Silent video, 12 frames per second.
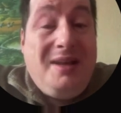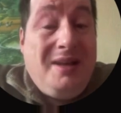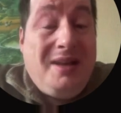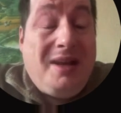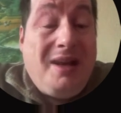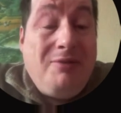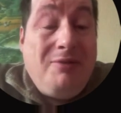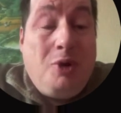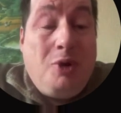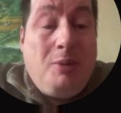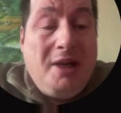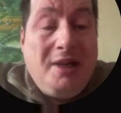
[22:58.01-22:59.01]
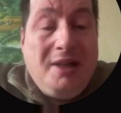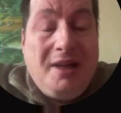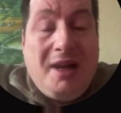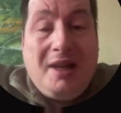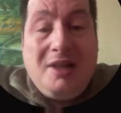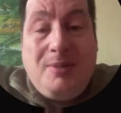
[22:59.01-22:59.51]
Like, I have more money than
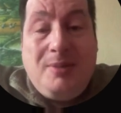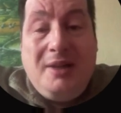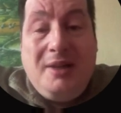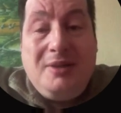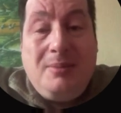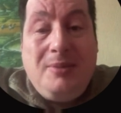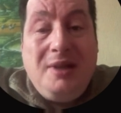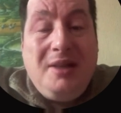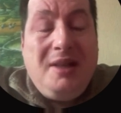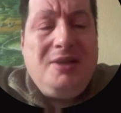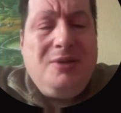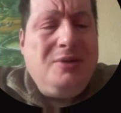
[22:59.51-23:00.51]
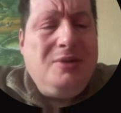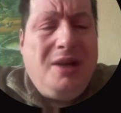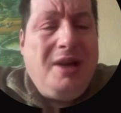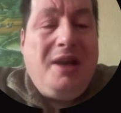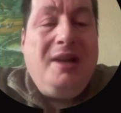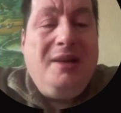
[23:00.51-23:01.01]
I can spend, or something. That is also,
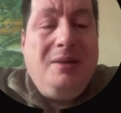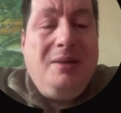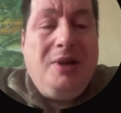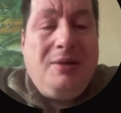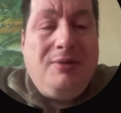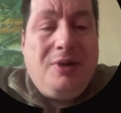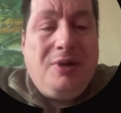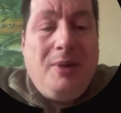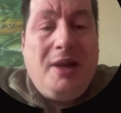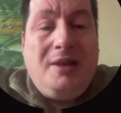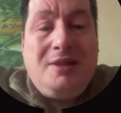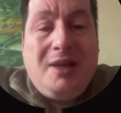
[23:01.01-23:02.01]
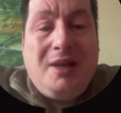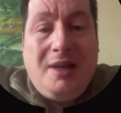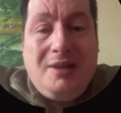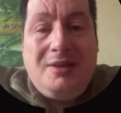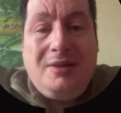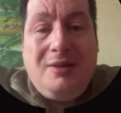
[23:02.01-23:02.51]
again, a bit of a
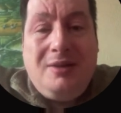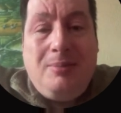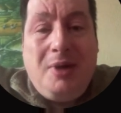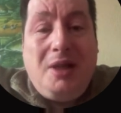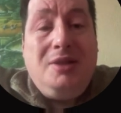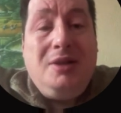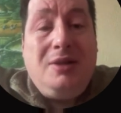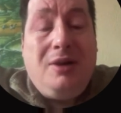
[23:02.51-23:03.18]
romanticized picture